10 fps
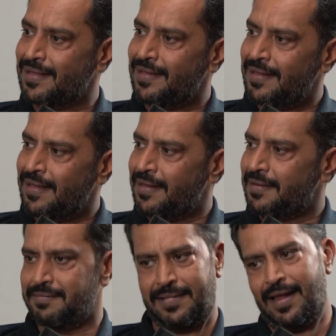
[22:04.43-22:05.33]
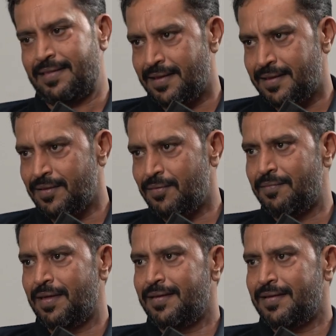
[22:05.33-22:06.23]
And I think
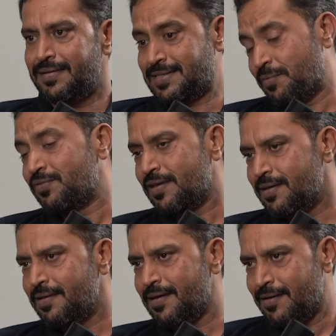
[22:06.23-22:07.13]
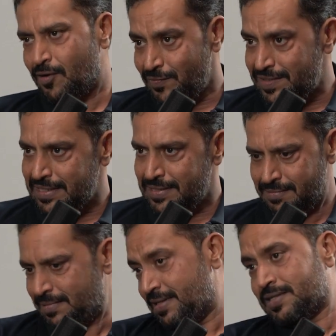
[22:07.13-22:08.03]
some of the
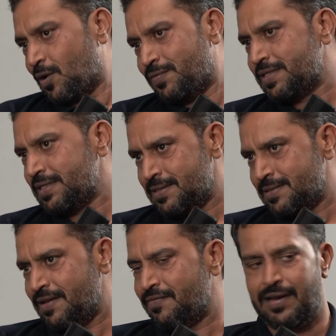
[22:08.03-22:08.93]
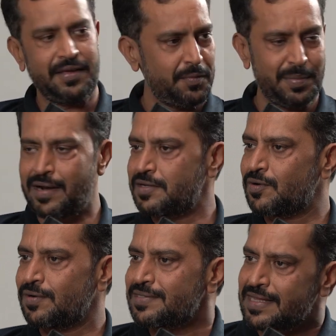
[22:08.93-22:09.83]
this conversation, definitely, if a brand is
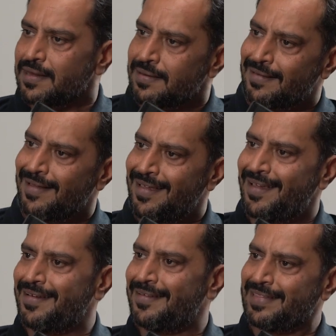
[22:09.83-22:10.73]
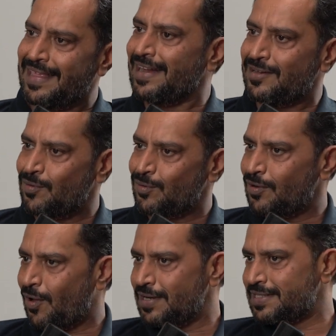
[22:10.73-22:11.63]
going to see it, they get to know the
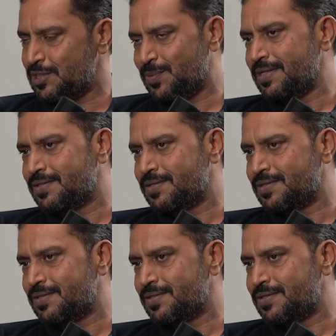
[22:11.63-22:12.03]
knowledge as well.